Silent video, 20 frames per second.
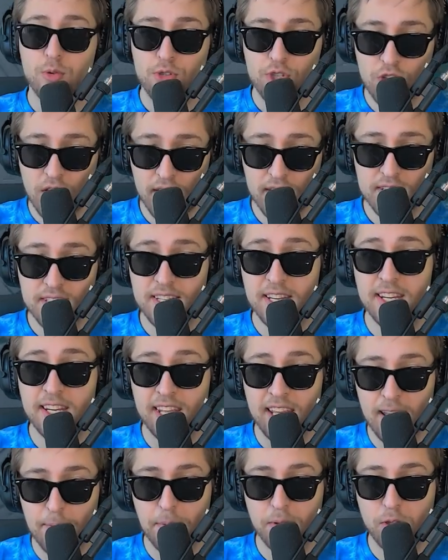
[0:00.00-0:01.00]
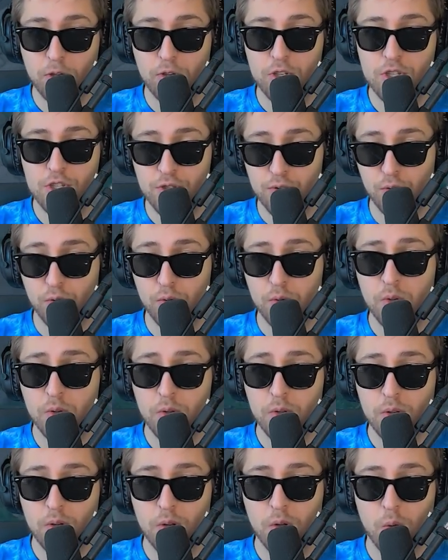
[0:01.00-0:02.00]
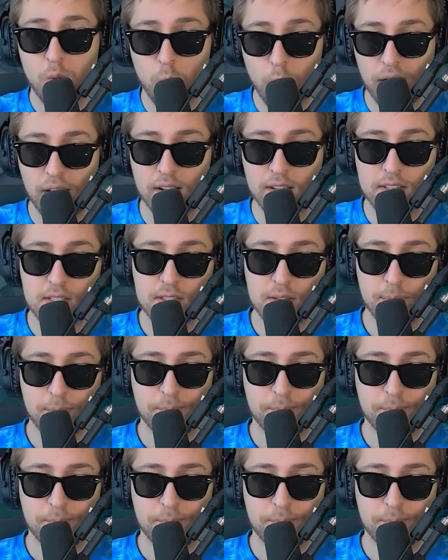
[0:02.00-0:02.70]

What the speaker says: changed inhibitors to wells.